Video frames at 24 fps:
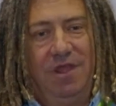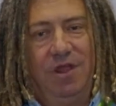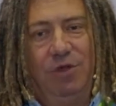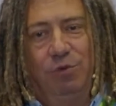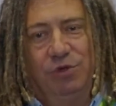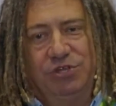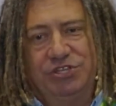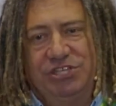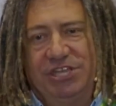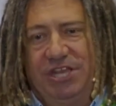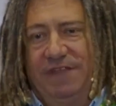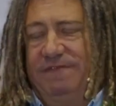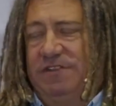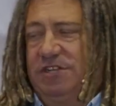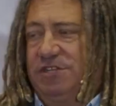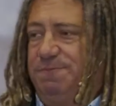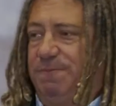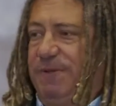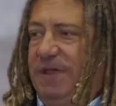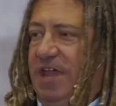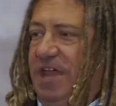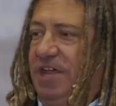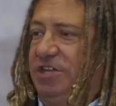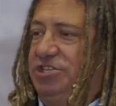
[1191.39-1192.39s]
Received his
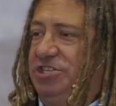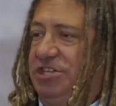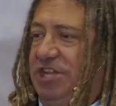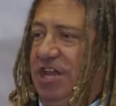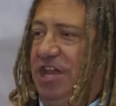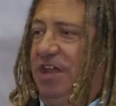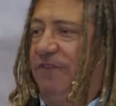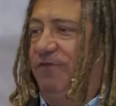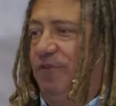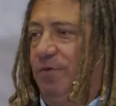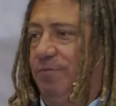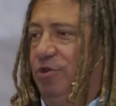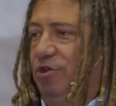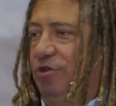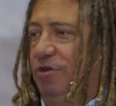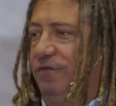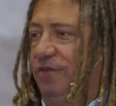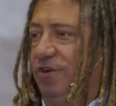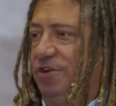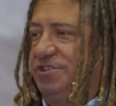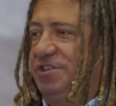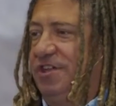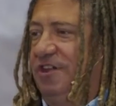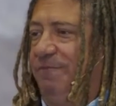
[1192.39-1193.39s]
PhD from
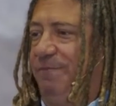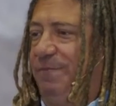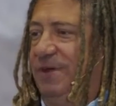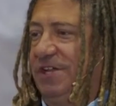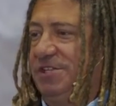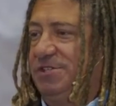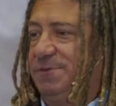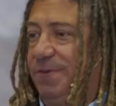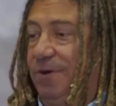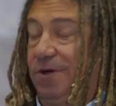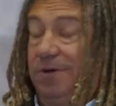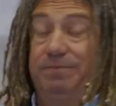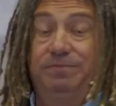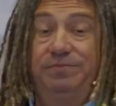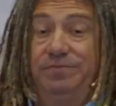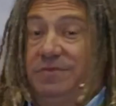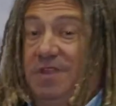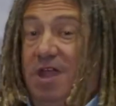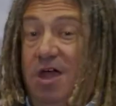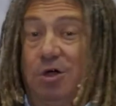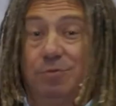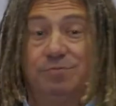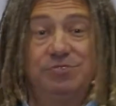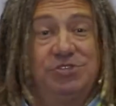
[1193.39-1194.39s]
University of Pittsburgh.
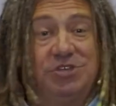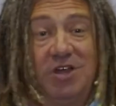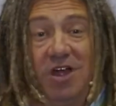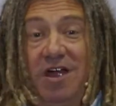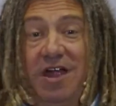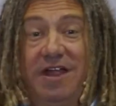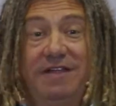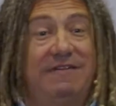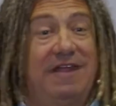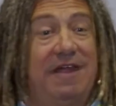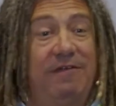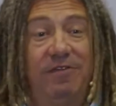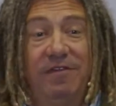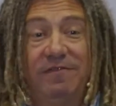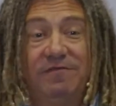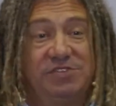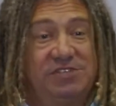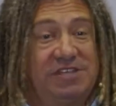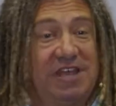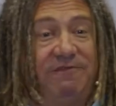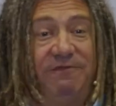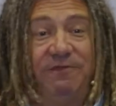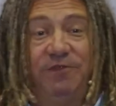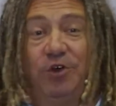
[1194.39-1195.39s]
Nope, sorry, never even
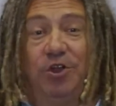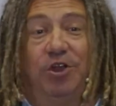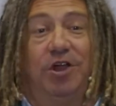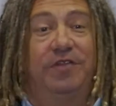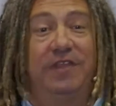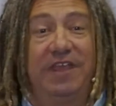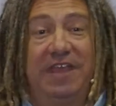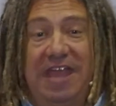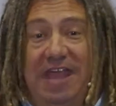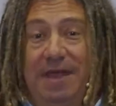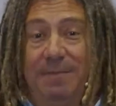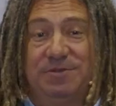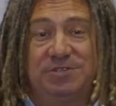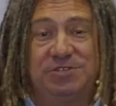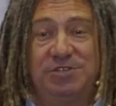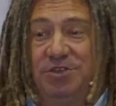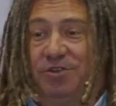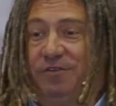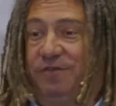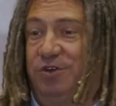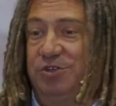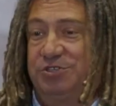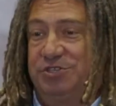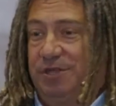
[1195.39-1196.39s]
set foot on the campus of
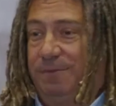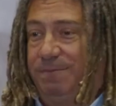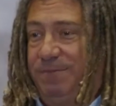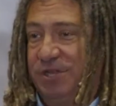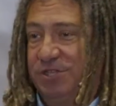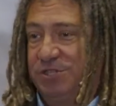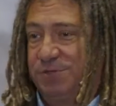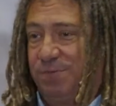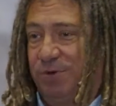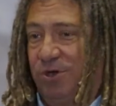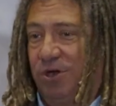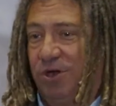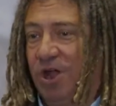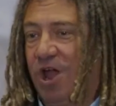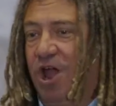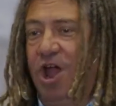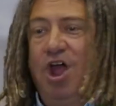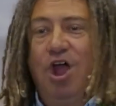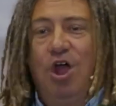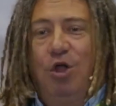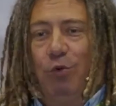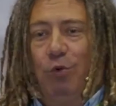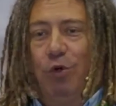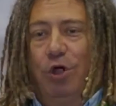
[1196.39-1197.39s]
University of Pittsburgh.
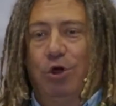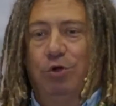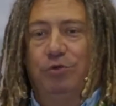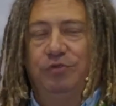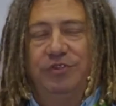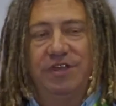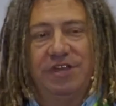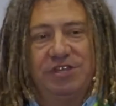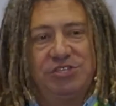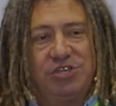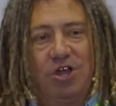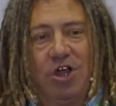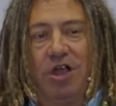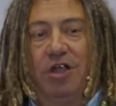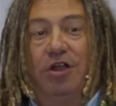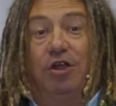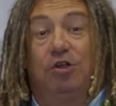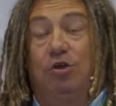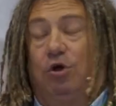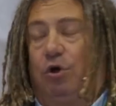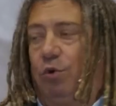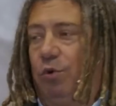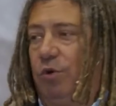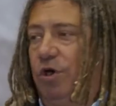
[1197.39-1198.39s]
Wrote this
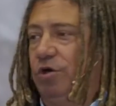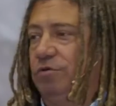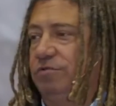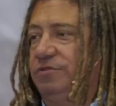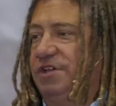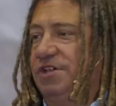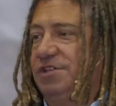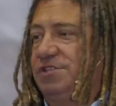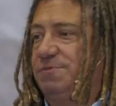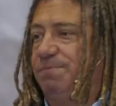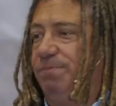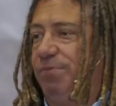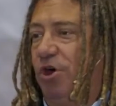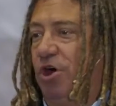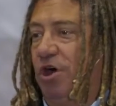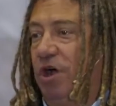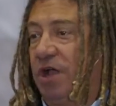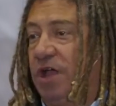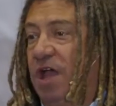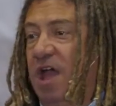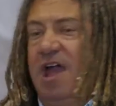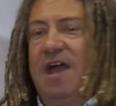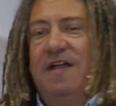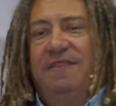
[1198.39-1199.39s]
article, wrote this book.
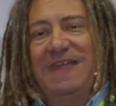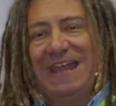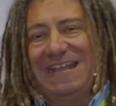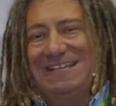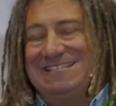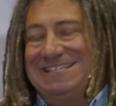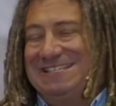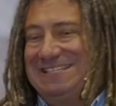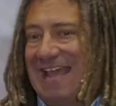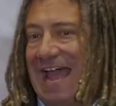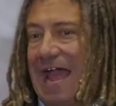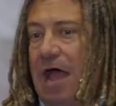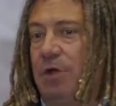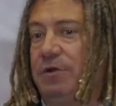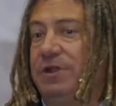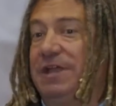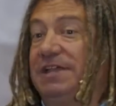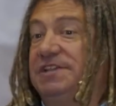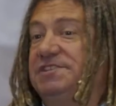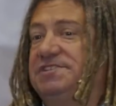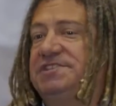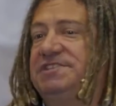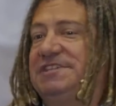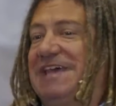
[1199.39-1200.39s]
They sound
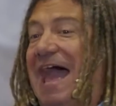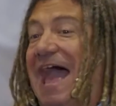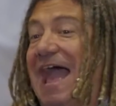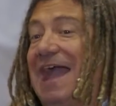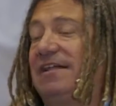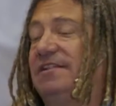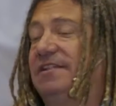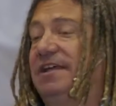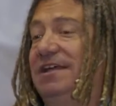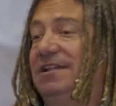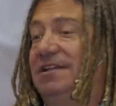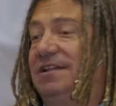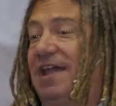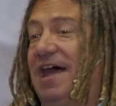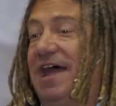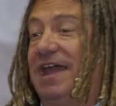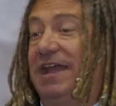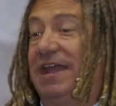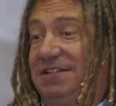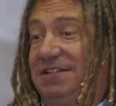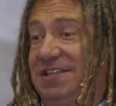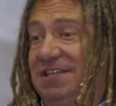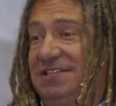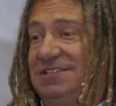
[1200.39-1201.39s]
exactly like
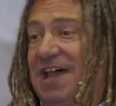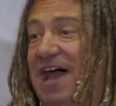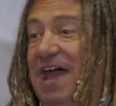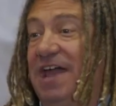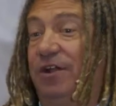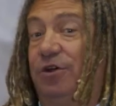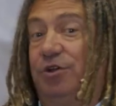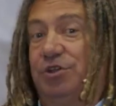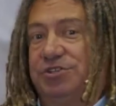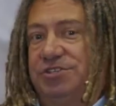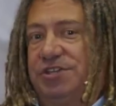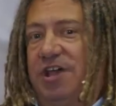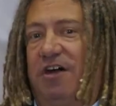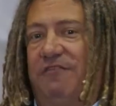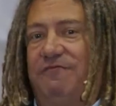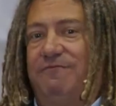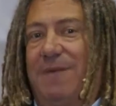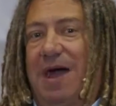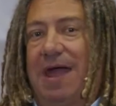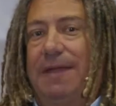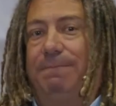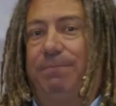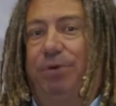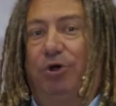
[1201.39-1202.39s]
titles of
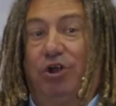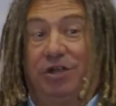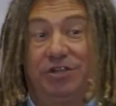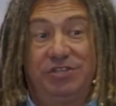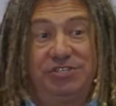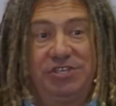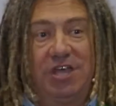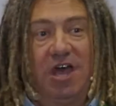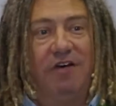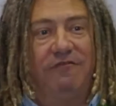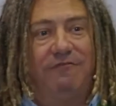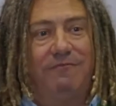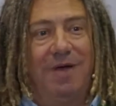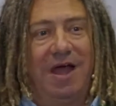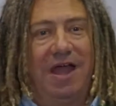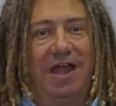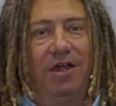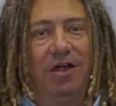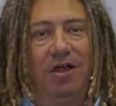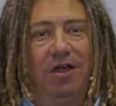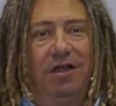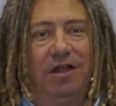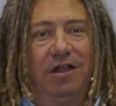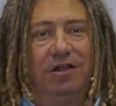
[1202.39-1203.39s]
my books, of my
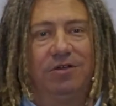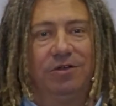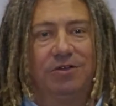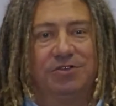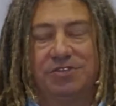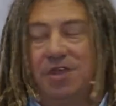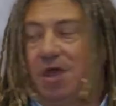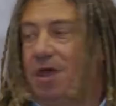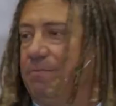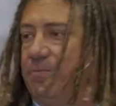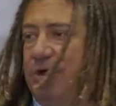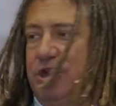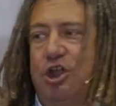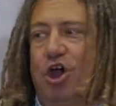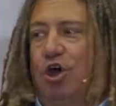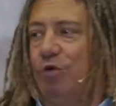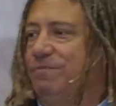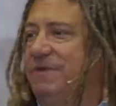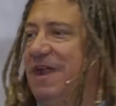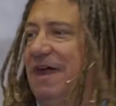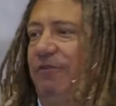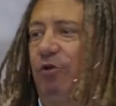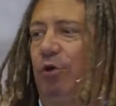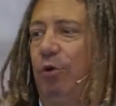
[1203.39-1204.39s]
articles, but nope,
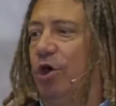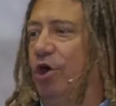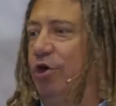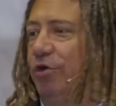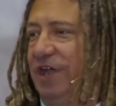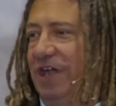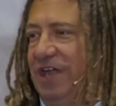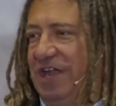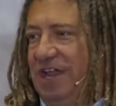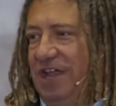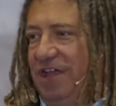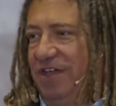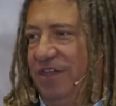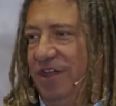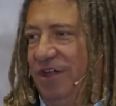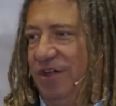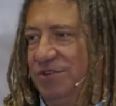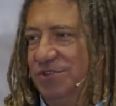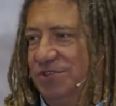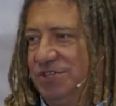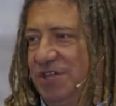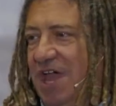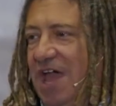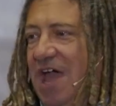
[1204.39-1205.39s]
never wrote any of
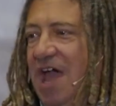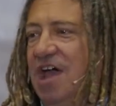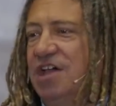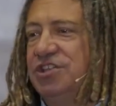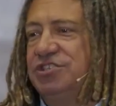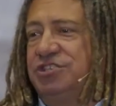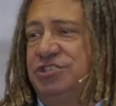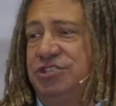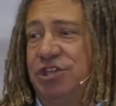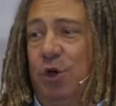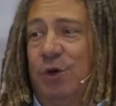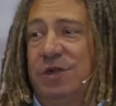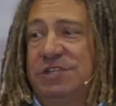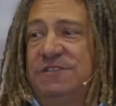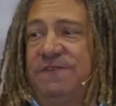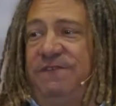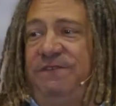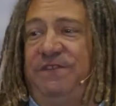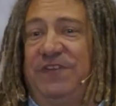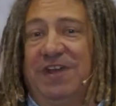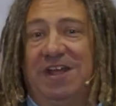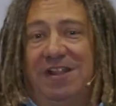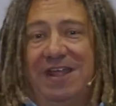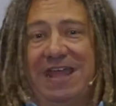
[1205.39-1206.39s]
those. So it's
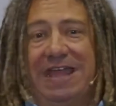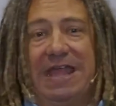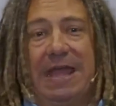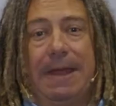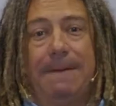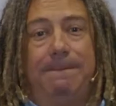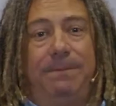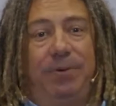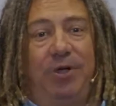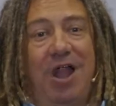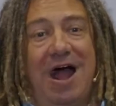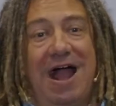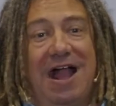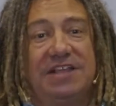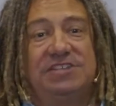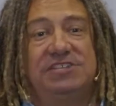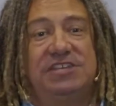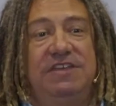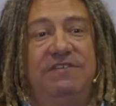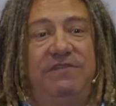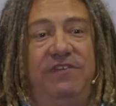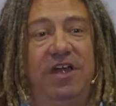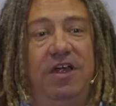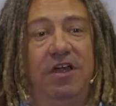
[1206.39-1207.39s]
filling in proxy
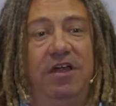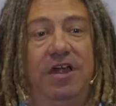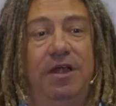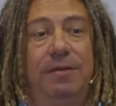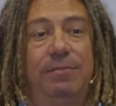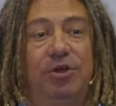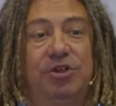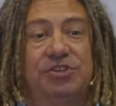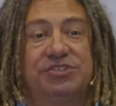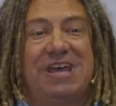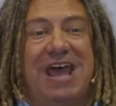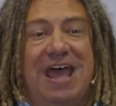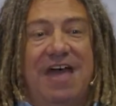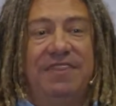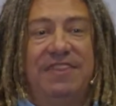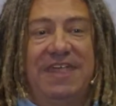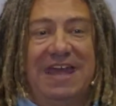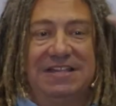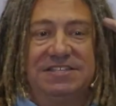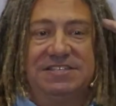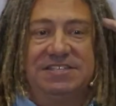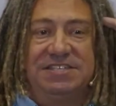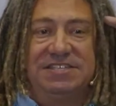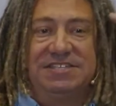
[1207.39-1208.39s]
variables
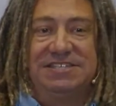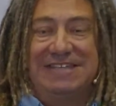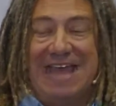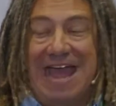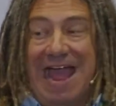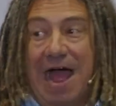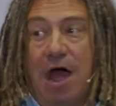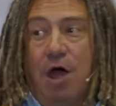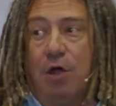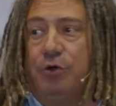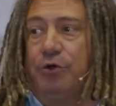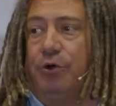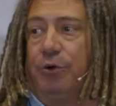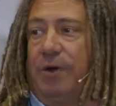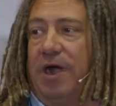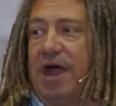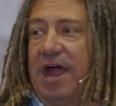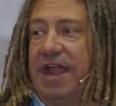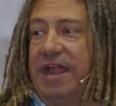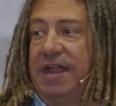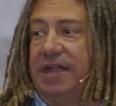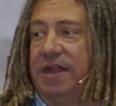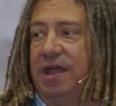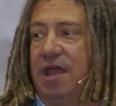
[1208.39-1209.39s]
that sound
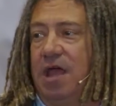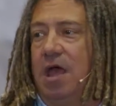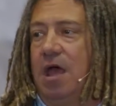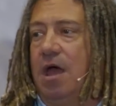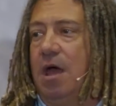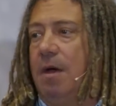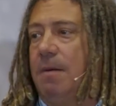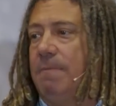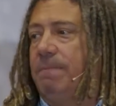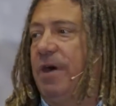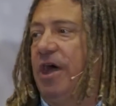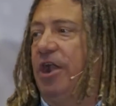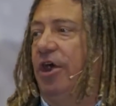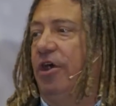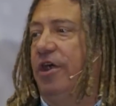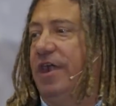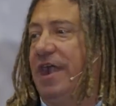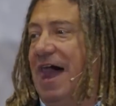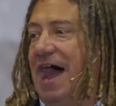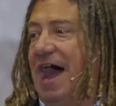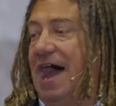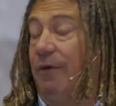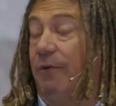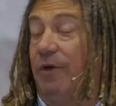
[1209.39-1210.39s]
right, but are
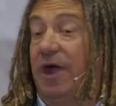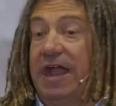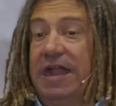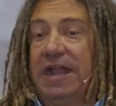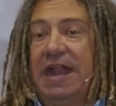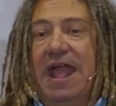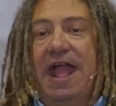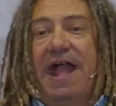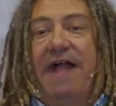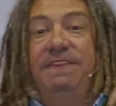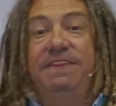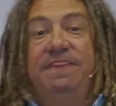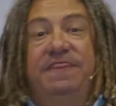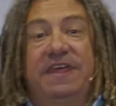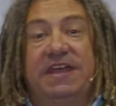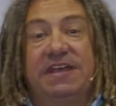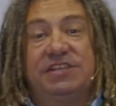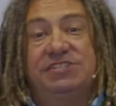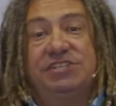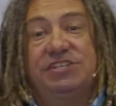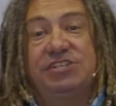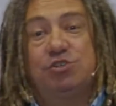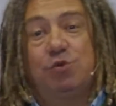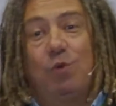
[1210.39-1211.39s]
not right. And
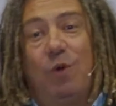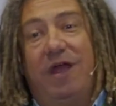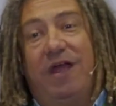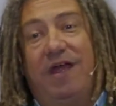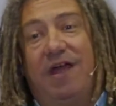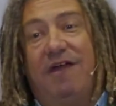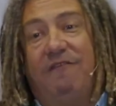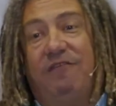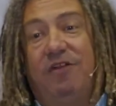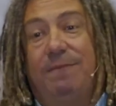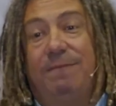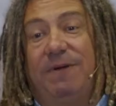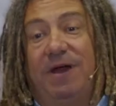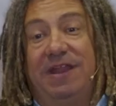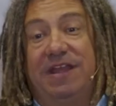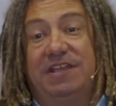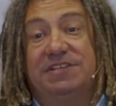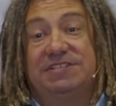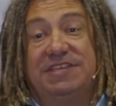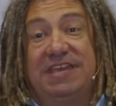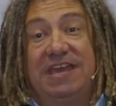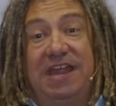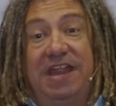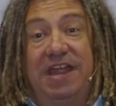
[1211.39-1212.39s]
this is where everybody's
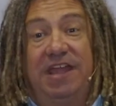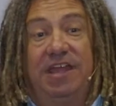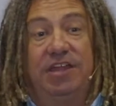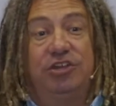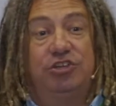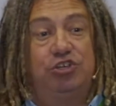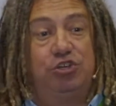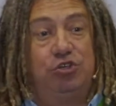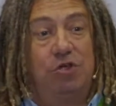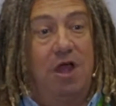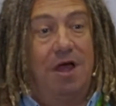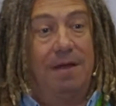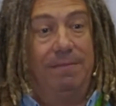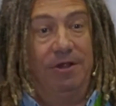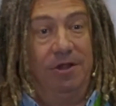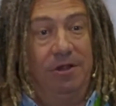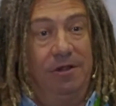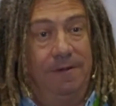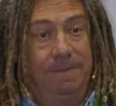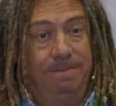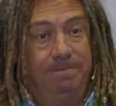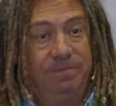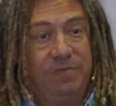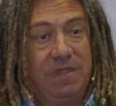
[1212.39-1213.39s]
getting in trouble,
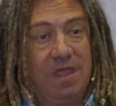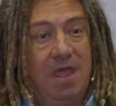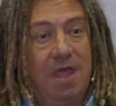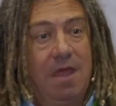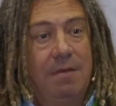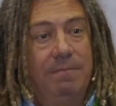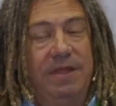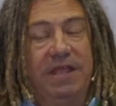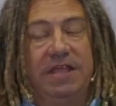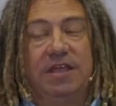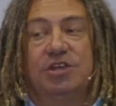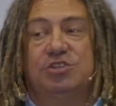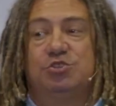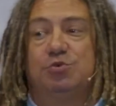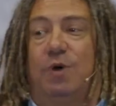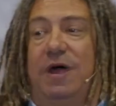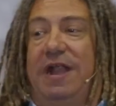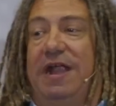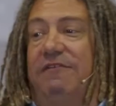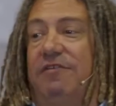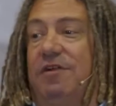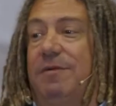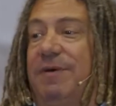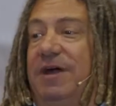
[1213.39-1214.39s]
because what
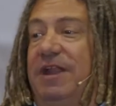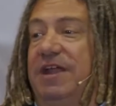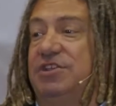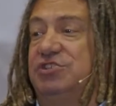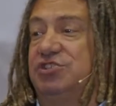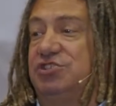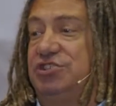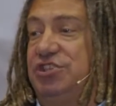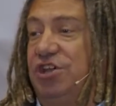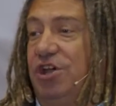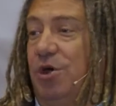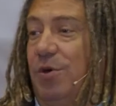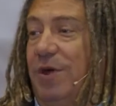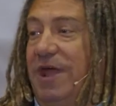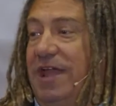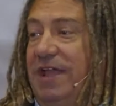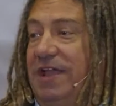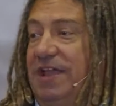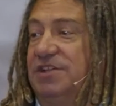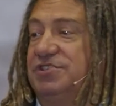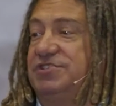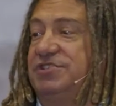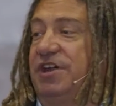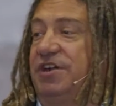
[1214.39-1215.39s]
everybody's doing
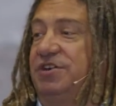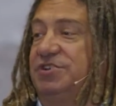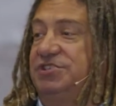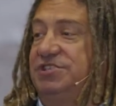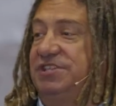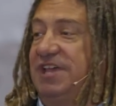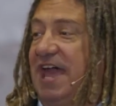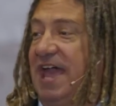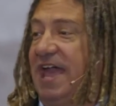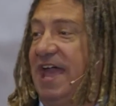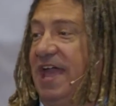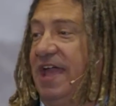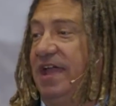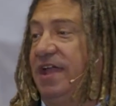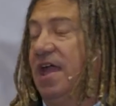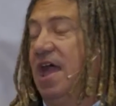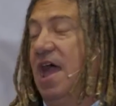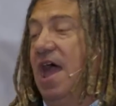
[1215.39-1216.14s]
is they're saying,